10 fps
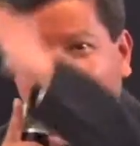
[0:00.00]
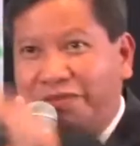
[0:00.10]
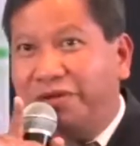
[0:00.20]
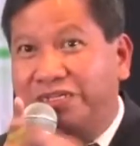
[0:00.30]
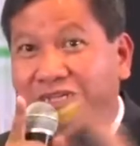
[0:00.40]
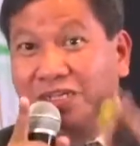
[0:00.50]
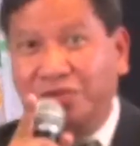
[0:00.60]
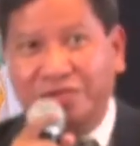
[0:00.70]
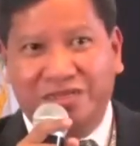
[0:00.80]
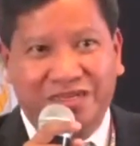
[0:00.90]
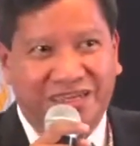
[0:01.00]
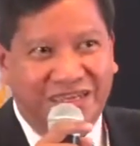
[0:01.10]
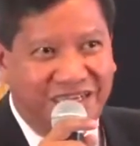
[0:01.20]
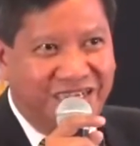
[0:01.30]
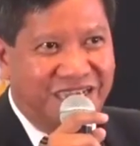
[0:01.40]
Nabasa nyo.
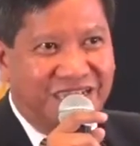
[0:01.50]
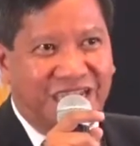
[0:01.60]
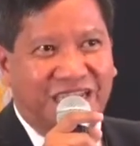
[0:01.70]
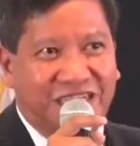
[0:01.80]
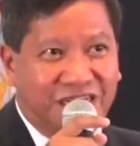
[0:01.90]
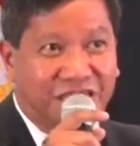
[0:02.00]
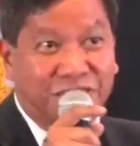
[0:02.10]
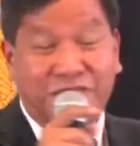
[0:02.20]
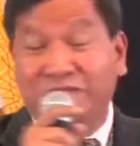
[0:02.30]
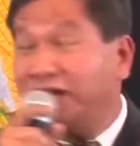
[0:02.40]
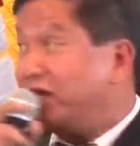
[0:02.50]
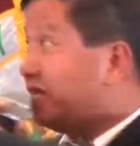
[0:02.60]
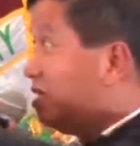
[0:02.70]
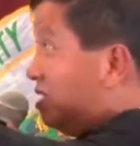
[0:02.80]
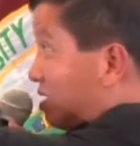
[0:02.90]
And trim
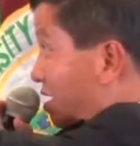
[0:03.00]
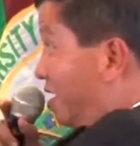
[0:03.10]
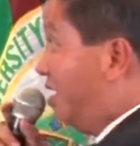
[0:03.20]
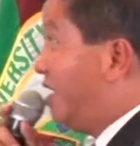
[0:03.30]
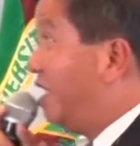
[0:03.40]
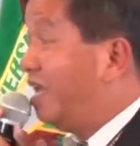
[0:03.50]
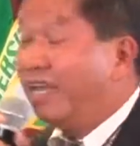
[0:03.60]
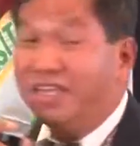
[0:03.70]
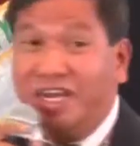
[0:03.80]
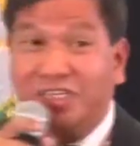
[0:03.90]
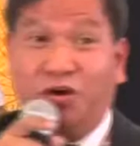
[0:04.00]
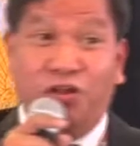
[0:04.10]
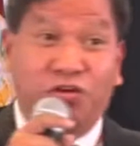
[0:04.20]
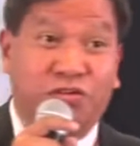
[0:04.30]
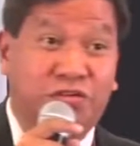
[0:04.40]
is address all
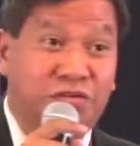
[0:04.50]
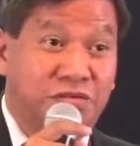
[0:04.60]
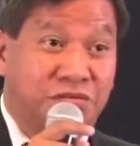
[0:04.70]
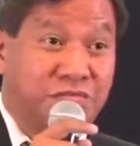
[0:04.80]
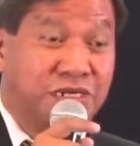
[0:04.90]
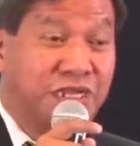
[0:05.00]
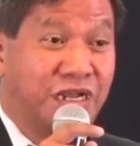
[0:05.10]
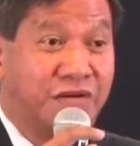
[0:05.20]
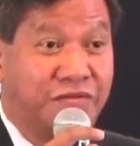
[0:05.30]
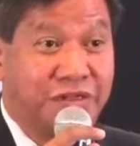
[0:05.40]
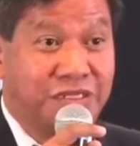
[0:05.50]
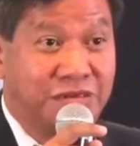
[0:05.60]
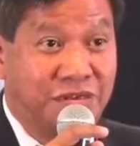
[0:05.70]
those particular points.